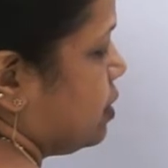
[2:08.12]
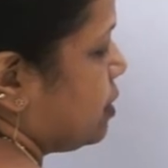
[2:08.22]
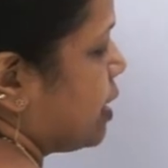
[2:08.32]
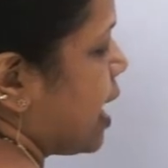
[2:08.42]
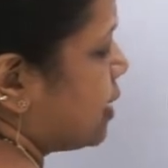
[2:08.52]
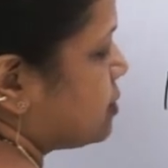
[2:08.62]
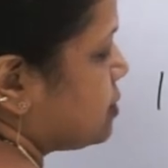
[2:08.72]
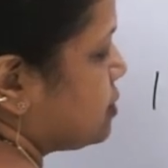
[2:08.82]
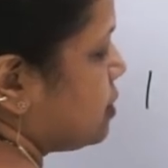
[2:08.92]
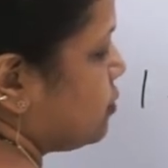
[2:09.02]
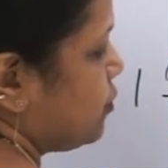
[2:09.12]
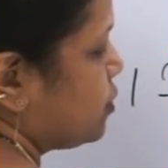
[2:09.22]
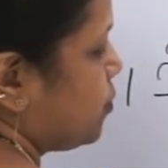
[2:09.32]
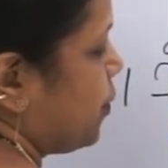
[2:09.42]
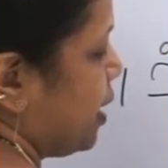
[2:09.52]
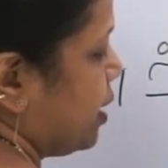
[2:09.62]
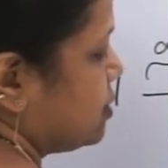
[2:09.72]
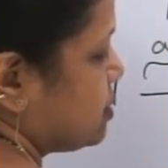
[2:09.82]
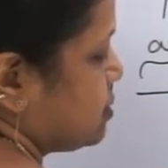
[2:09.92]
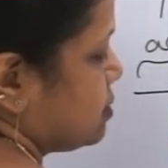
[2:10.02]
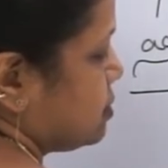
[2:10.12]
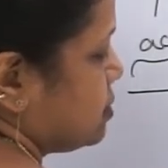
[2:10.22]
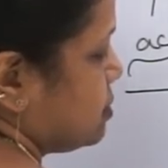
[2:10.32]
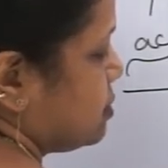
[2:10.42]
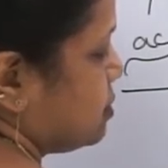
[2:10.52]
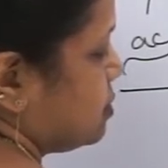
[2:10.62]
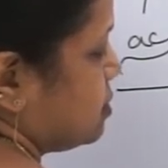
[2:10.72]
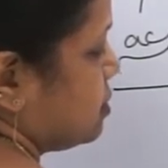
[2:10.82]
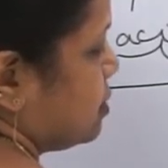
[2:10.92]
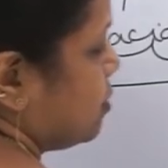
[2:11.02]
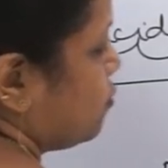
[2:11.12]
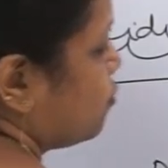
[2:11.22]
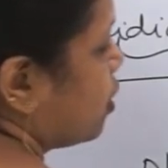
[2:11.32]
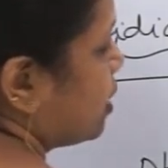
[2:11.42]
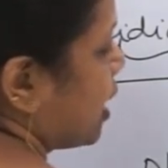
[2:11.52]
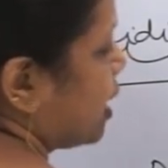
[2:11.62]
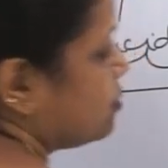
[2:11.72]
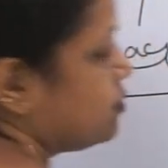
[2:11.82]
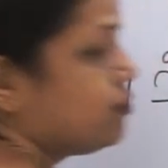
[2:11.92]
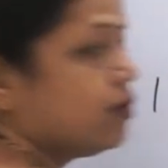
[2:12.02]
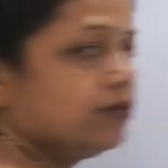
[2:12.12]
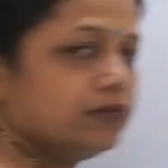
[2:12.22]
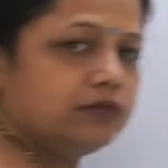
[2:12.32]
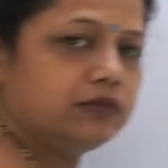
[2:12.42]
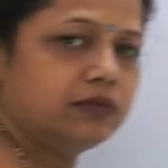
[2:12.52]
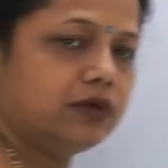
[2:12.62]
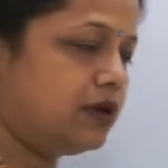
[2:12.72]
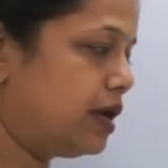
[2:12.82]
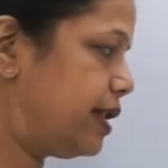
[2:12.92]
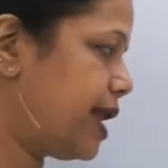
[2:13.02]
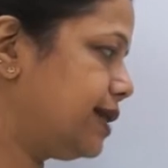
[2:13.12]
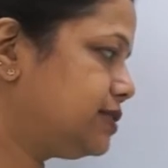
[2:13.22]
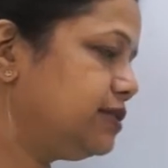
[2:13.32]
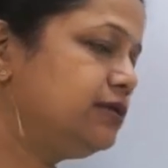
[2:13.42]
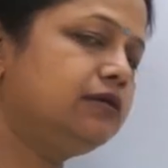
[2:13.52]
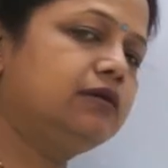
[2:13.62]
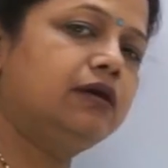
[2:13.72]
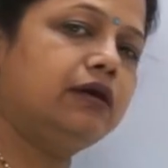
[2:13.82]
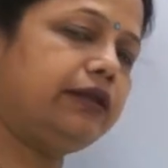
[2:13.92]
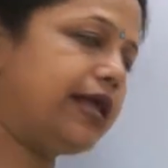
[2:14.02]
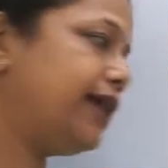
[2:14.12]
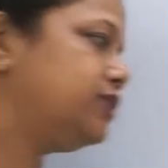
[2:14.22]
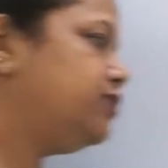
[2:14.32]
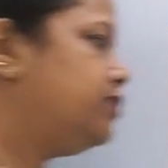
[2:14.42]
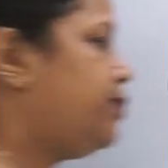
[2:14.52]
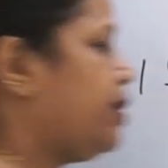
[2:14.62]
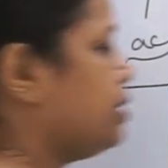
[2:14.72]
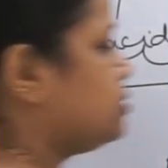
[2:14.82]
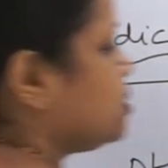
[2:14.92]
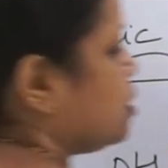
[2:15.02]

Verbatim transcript: react it with base, what I will form? An acid reacts with base